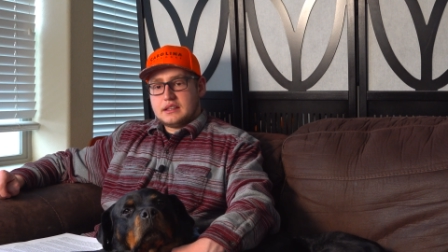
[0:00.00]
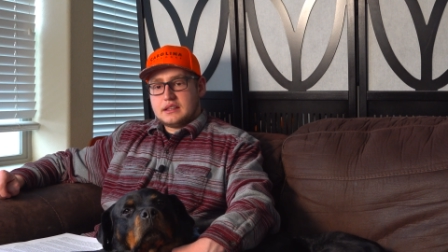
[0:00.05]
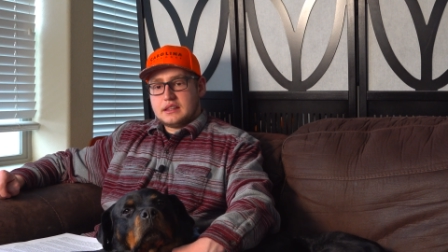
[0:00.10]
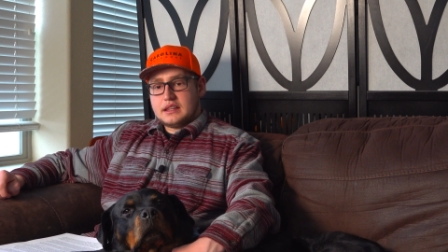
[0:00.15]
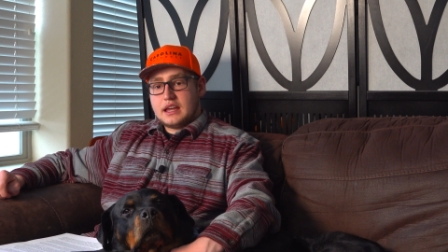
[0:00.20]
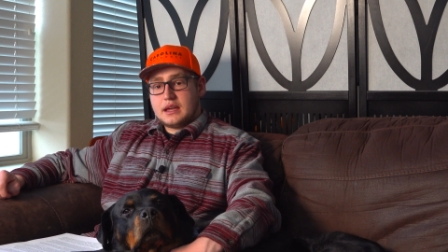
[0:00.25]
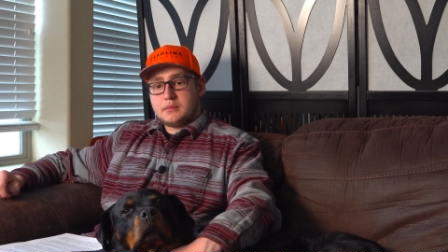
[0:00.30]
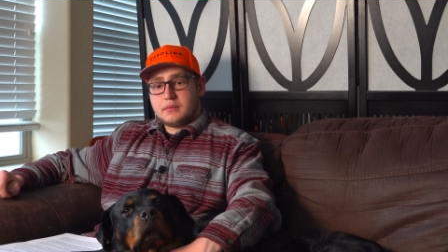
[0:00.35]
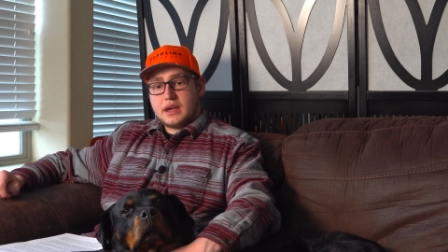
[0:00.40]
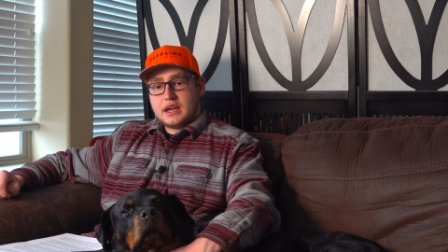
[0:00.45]

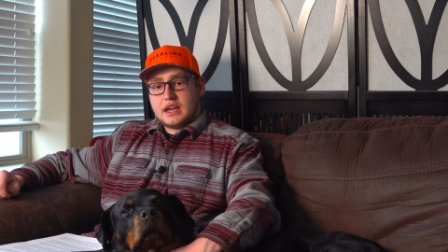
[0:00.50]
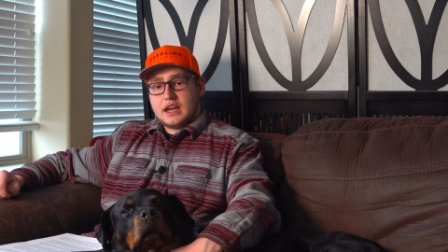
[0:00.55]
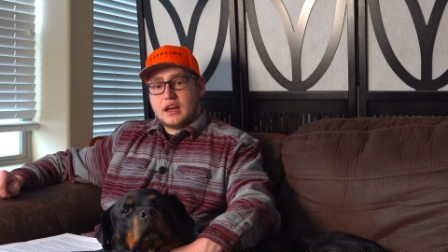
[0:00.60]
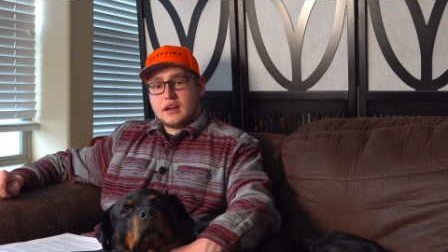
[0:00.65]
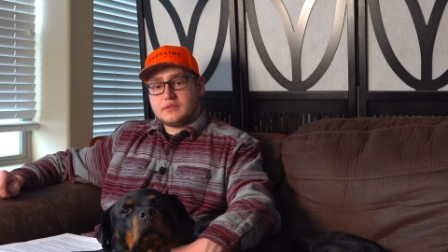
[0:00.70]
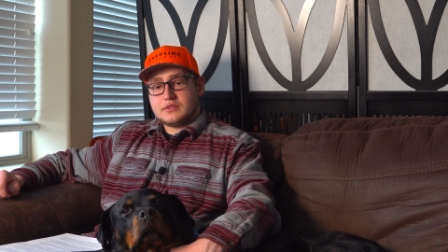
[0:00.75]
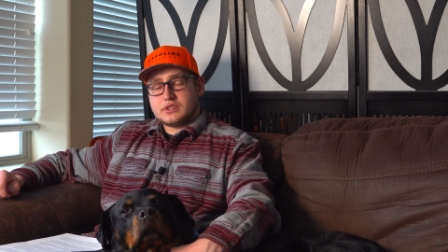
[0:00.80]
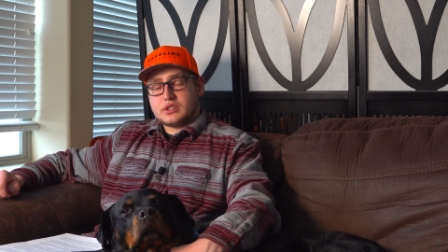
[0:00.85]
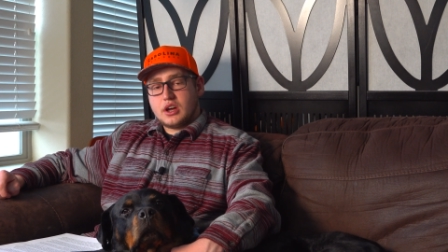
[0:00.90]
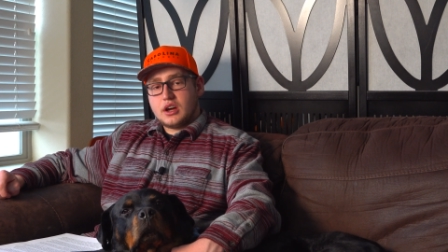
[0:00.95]
They may
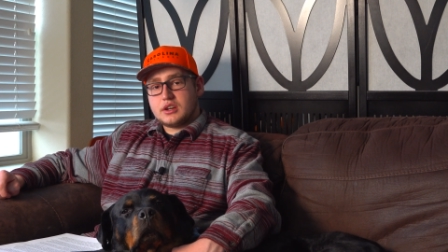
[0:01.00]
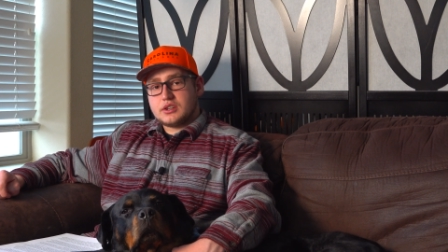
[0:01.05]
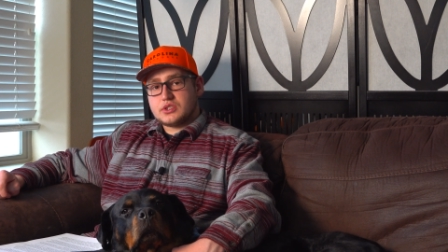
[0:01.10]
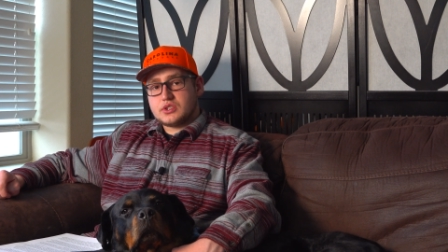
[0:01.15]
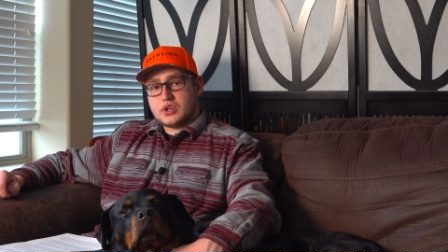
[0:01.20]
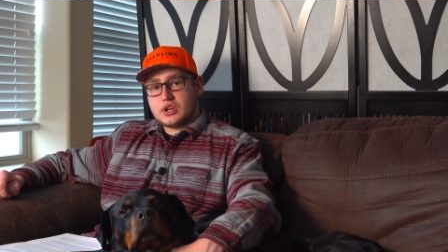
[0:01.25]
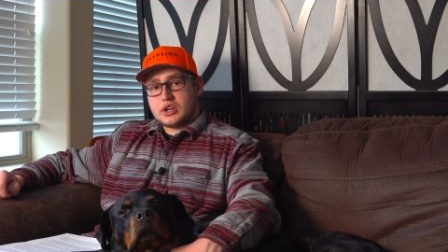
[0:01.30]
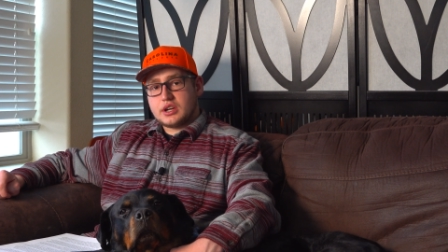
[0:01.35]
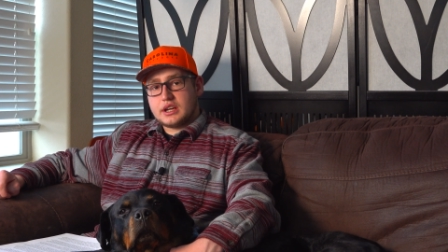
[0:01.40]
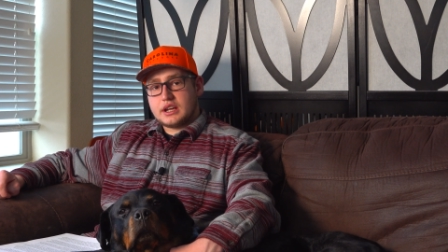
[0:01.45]
have sought a
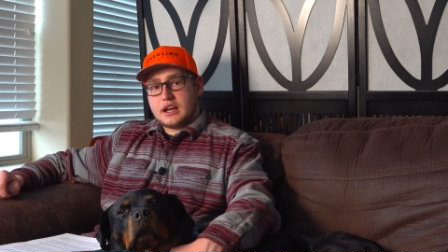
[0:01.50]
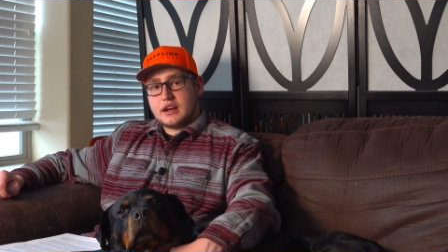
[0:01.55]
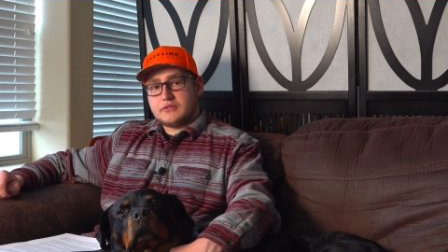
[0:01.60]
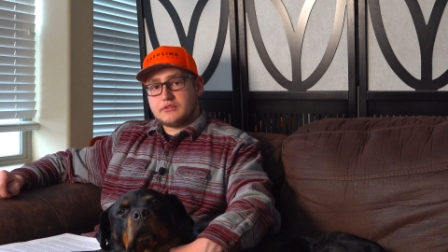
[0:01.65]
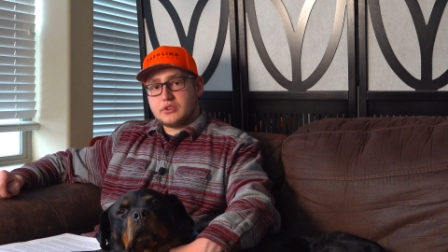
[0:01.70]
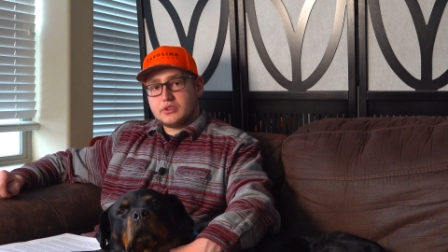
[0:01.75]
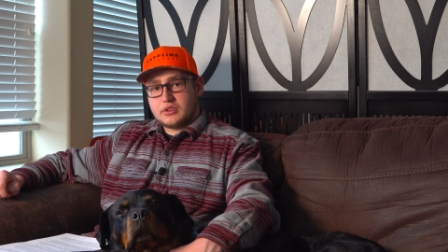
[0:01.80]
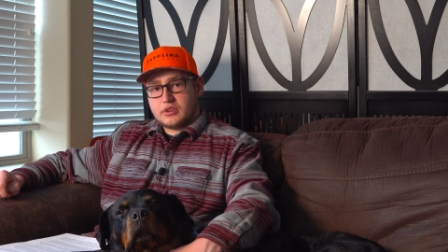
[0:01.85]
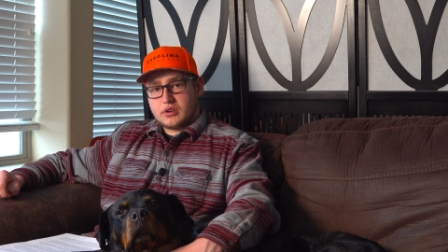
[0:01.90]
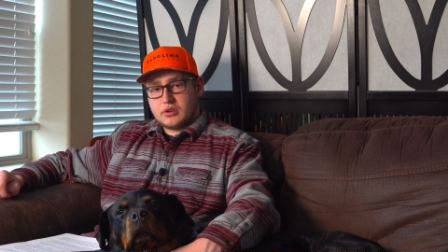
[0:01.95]
surrogate
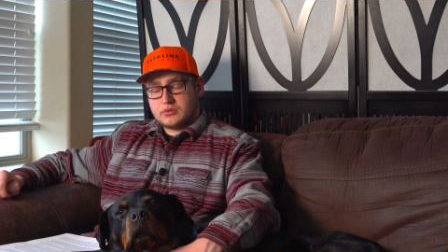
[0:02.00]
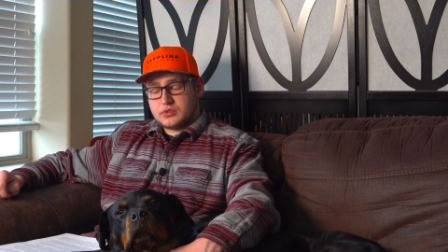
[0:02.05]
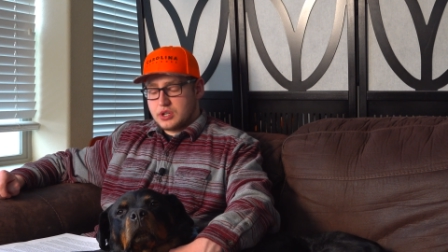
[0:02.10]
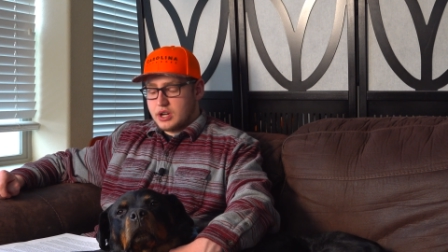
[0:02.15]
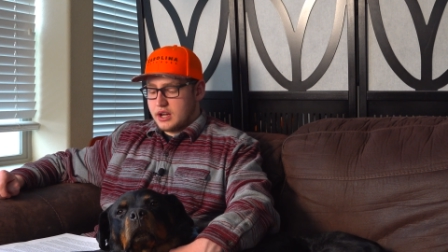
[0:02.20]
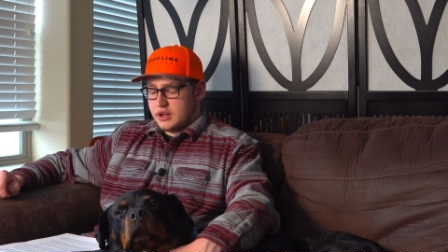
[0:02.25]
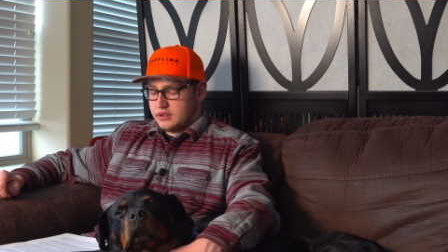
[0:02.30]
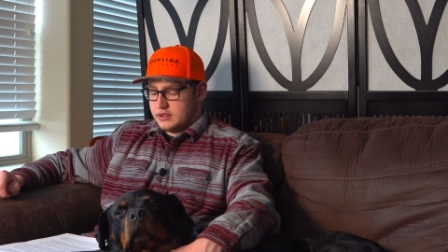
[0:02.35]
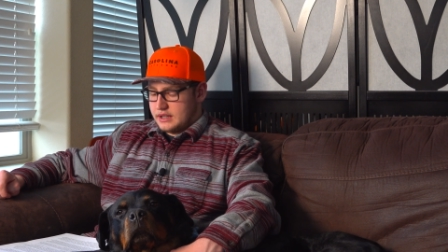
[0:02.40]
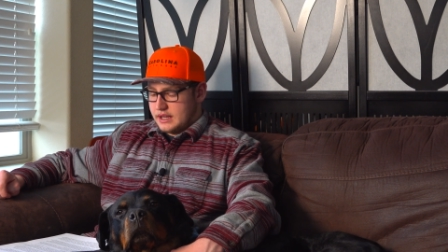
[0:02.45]
after their own
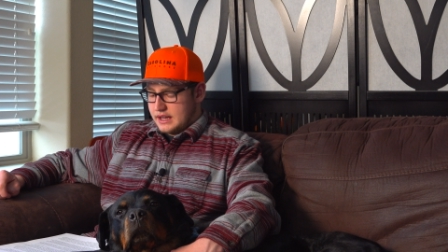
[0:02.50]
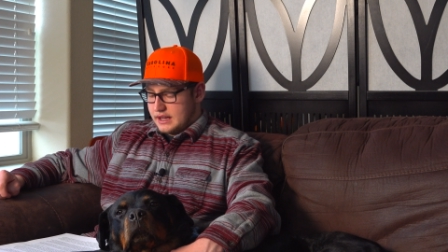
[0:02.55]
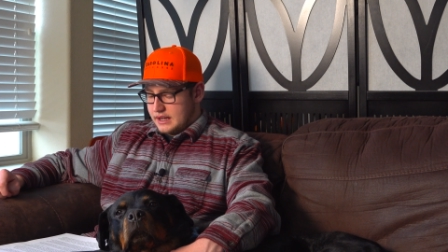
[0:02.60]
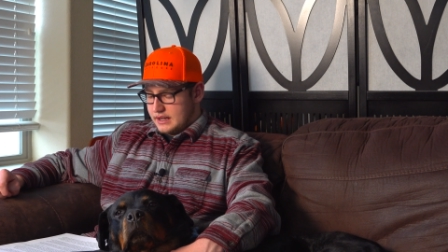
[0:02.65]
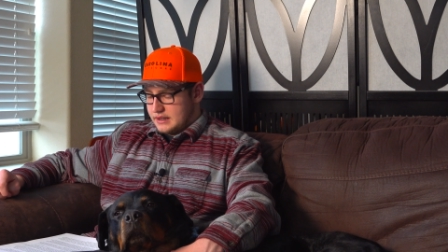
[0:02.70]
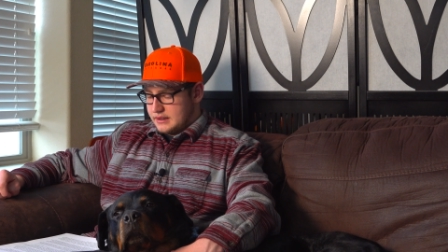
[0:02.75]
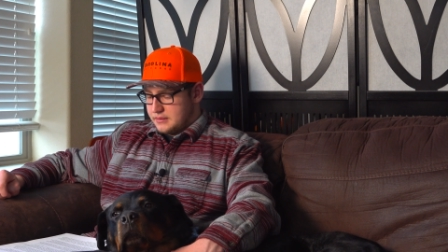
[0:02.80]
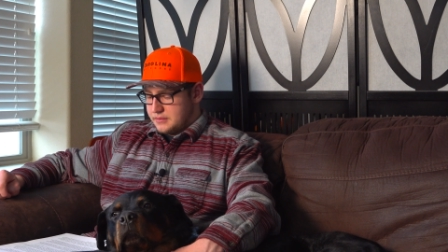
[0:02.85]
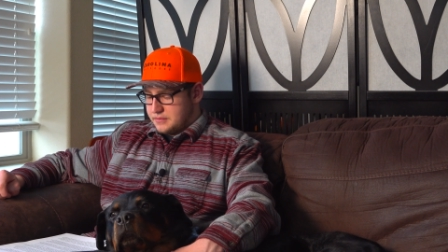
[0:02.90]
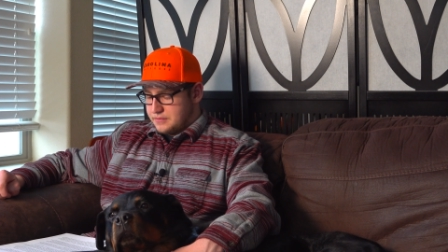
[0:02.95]
child
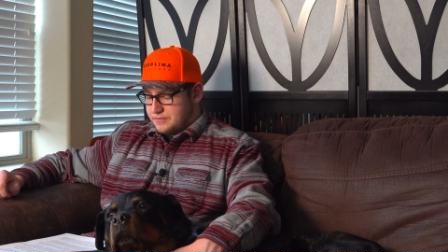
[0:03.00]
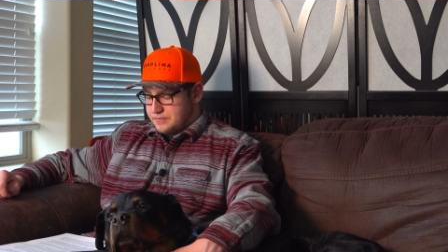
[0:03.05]
died.